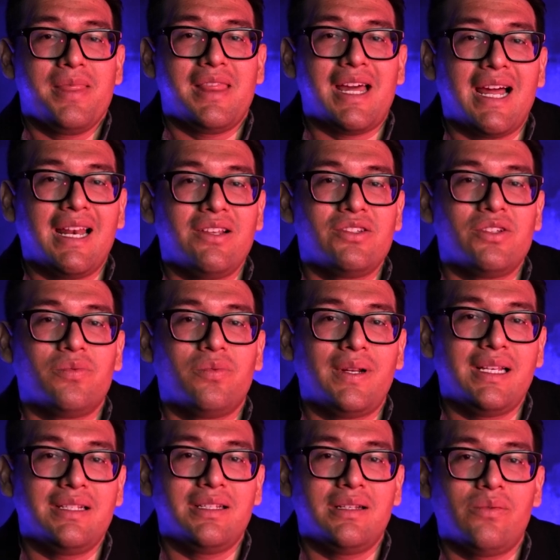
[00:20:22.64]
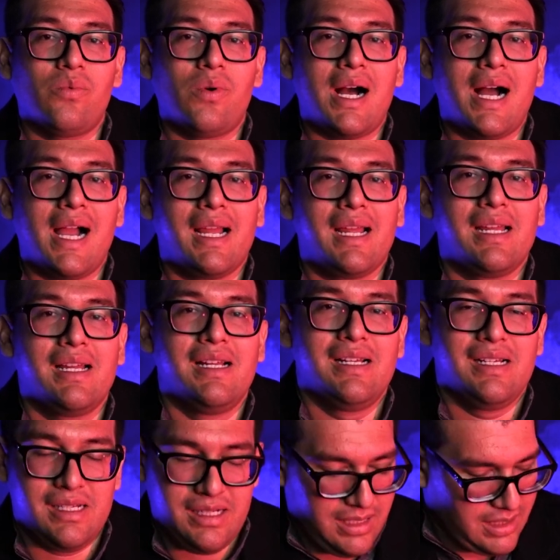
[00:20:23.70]
That is the reason why
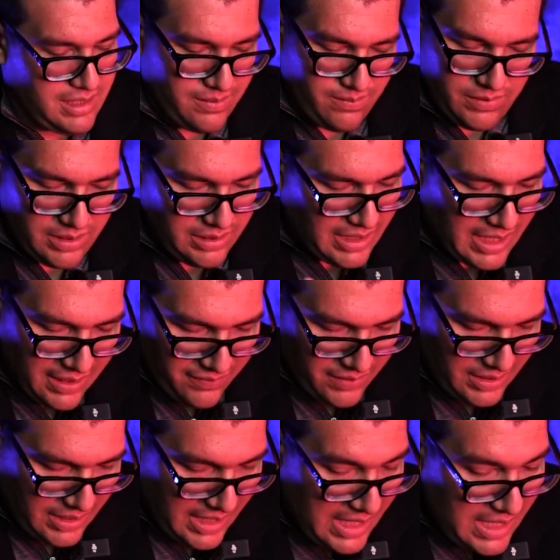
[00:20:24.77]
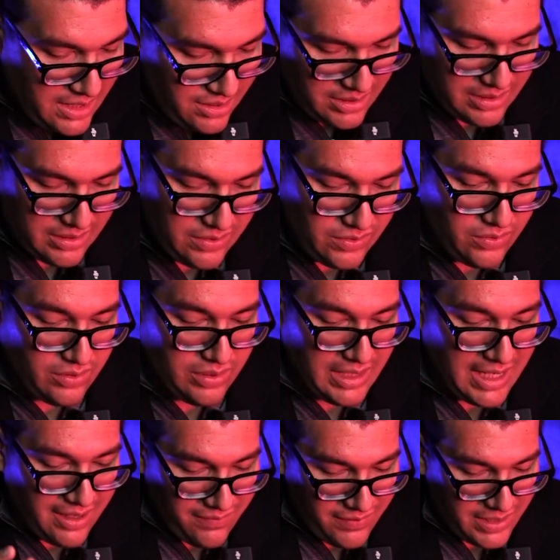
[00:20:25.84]
a lot of the Asians or a
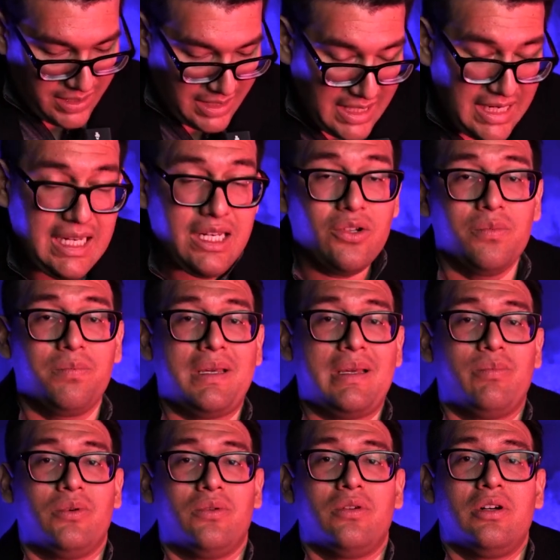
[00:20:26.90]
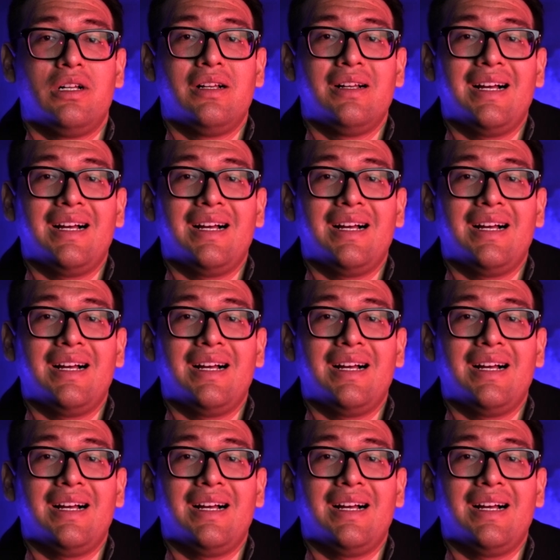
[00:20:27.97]
lot of the Hindu people,